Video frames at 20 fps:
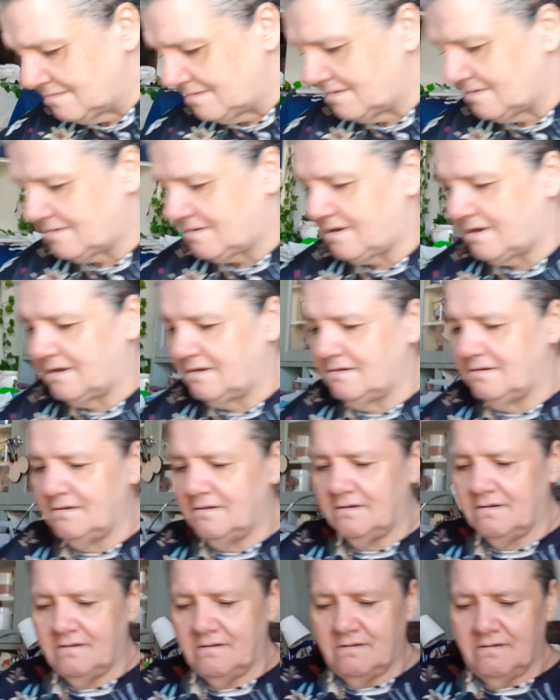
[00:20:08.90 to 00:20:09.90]
Okay.
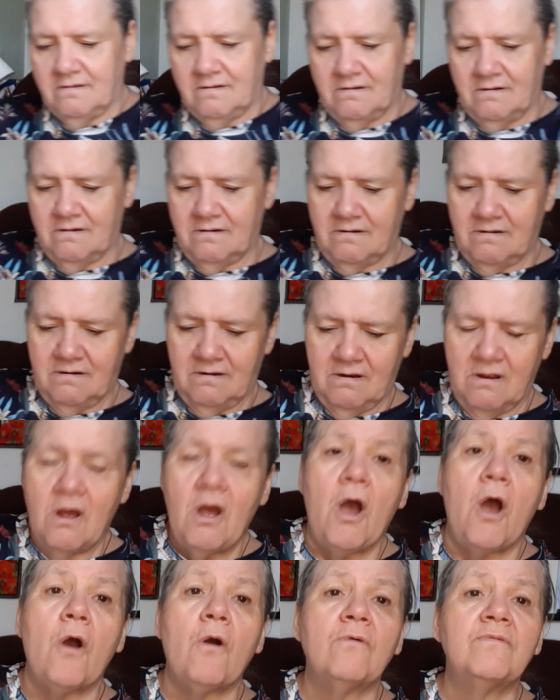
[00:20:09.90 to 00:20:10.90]

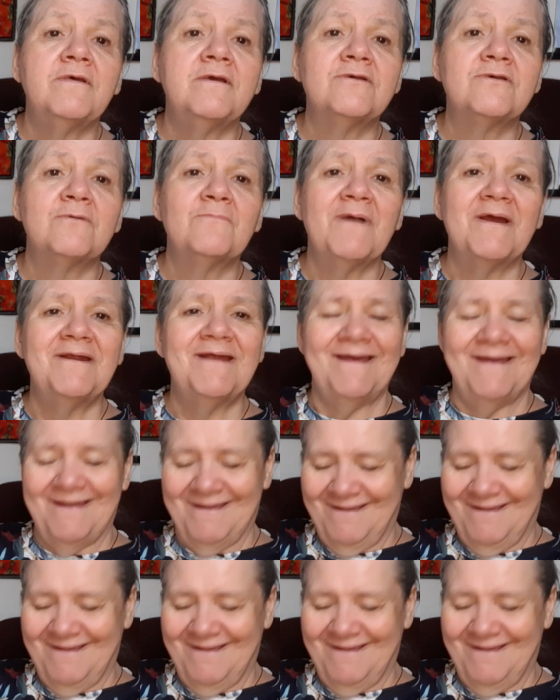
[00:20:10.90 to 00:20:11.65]
Oh, these are my...